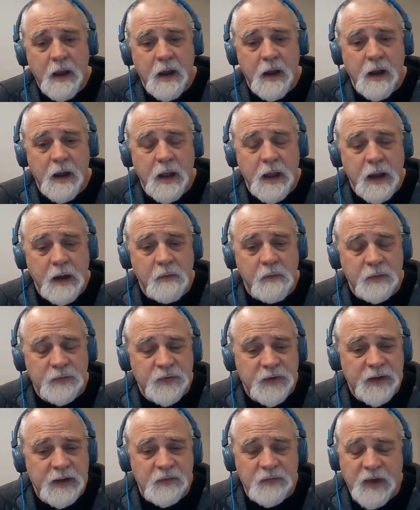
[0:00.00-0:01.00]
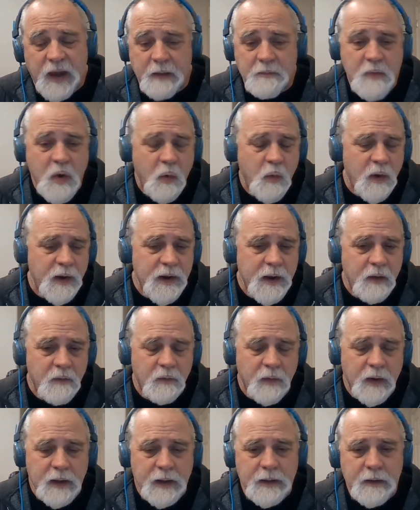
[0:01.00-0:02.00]
It was an exam no one
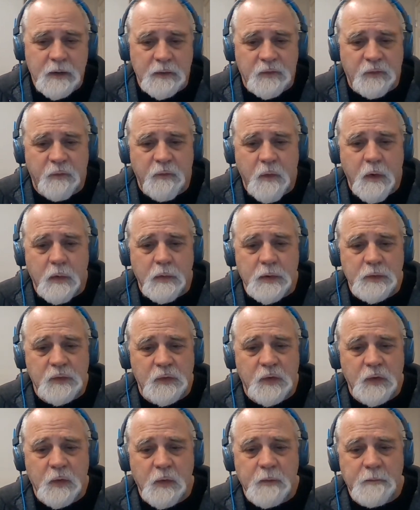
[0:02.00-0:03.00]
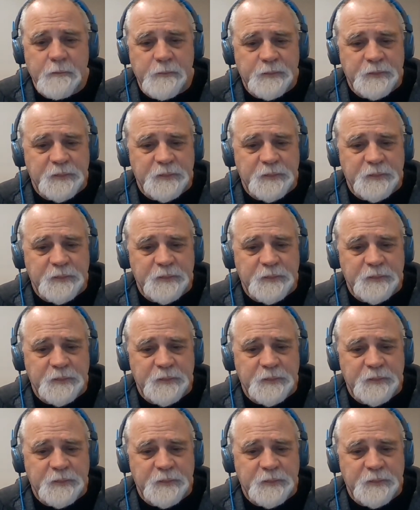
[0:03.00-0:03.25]
really looked forward to.